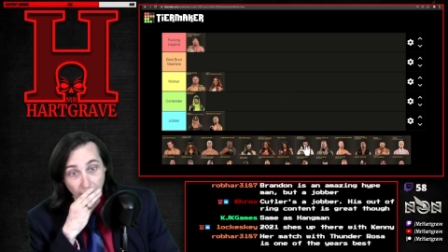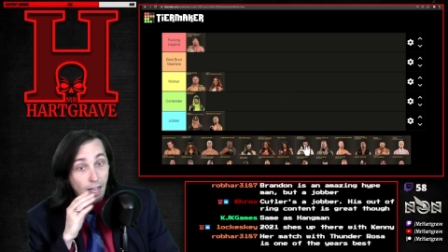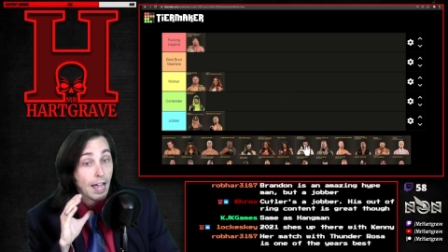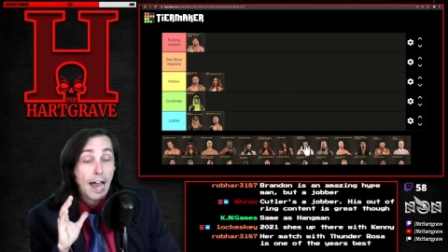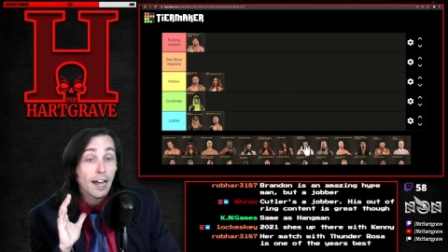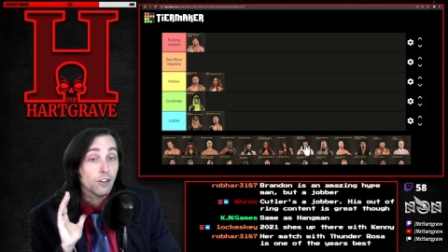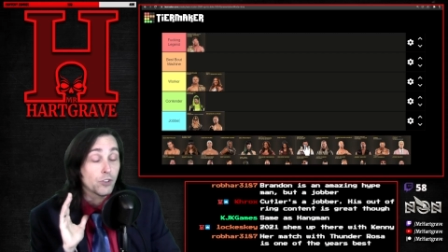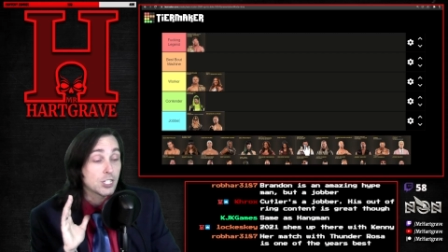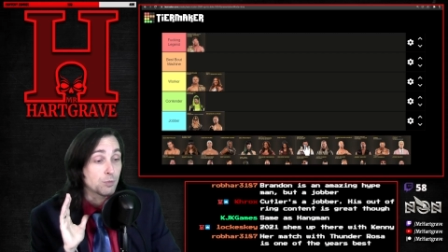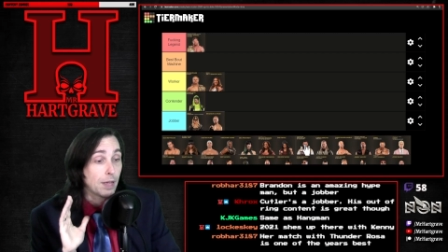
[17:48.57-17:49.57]
Out of
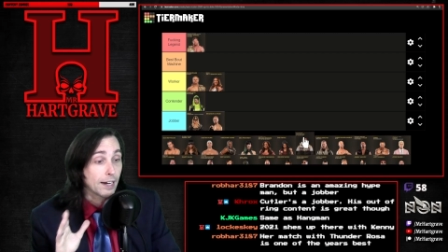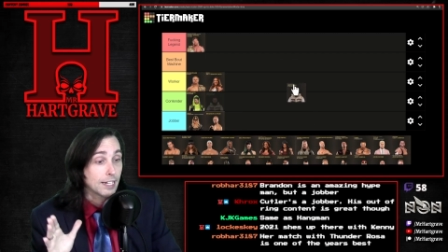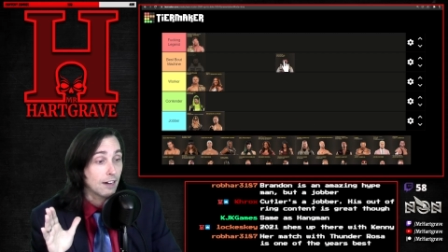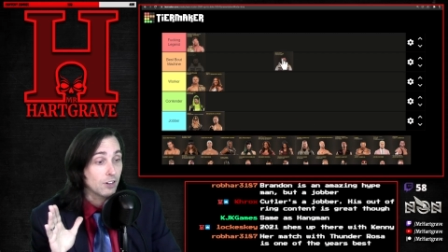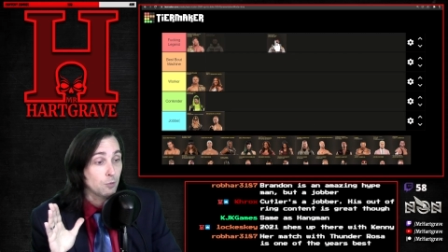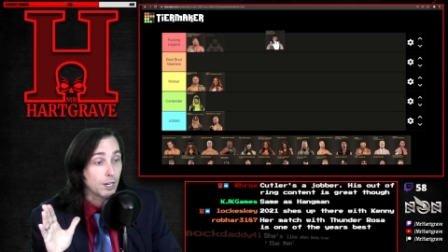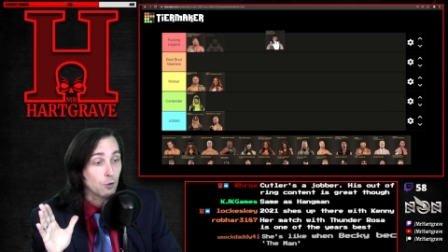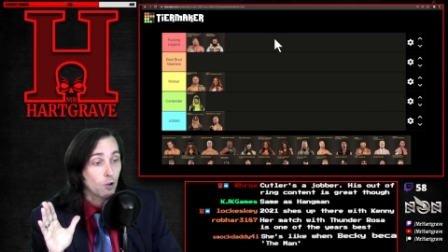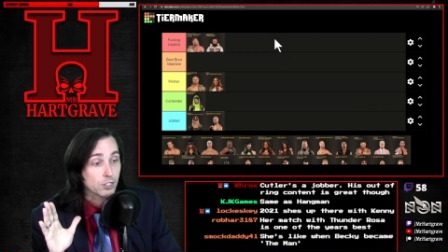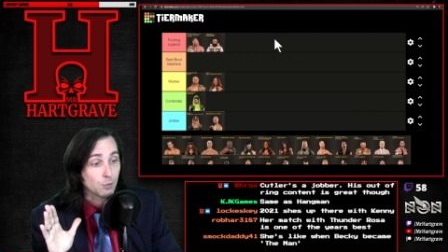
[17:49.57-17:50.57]
respect, everybody
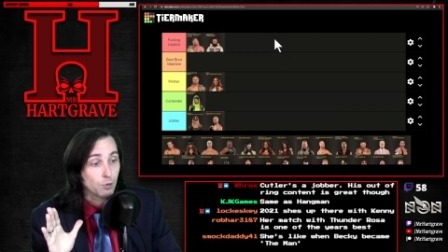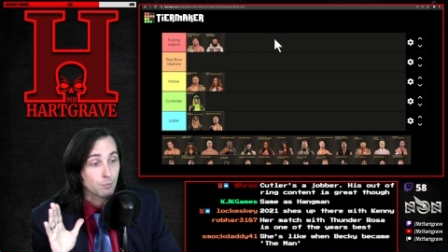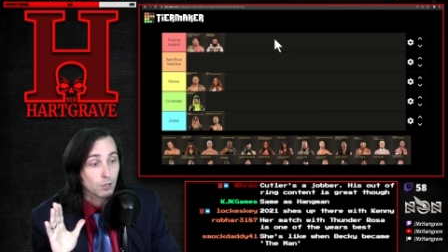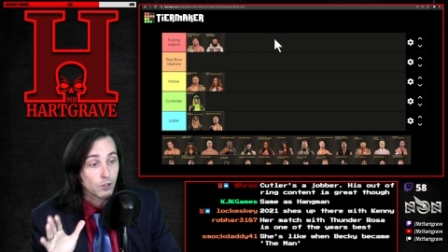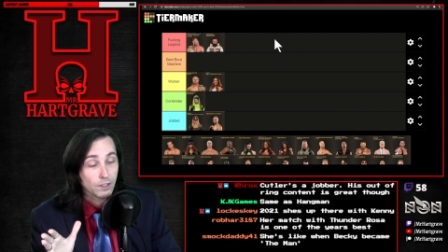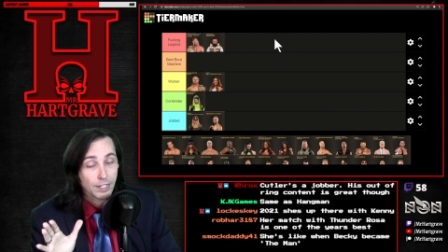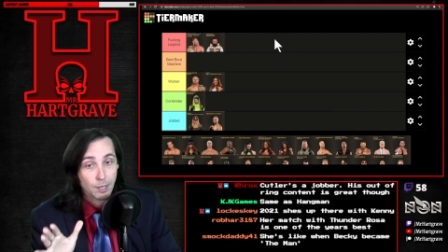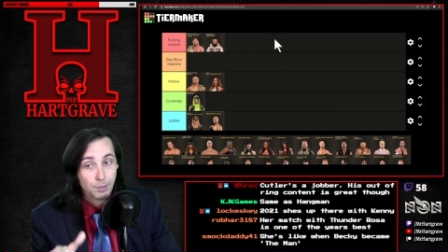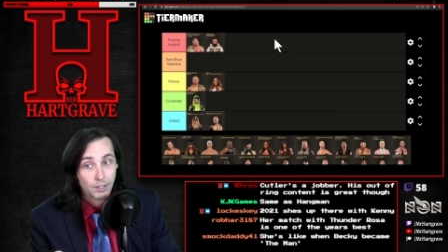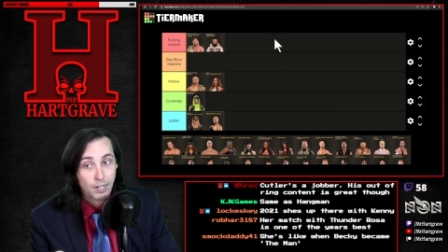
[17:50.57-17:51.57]
wants to put Brodie Lee
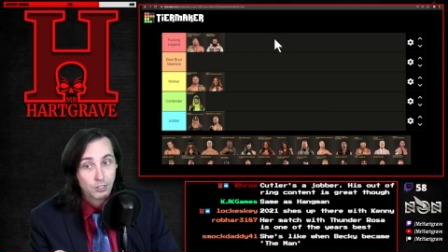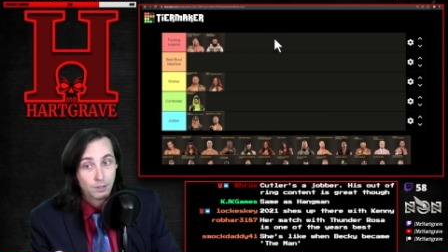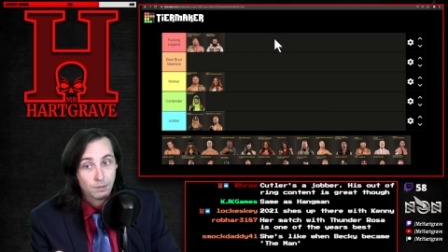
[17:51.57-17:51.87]
up in legend.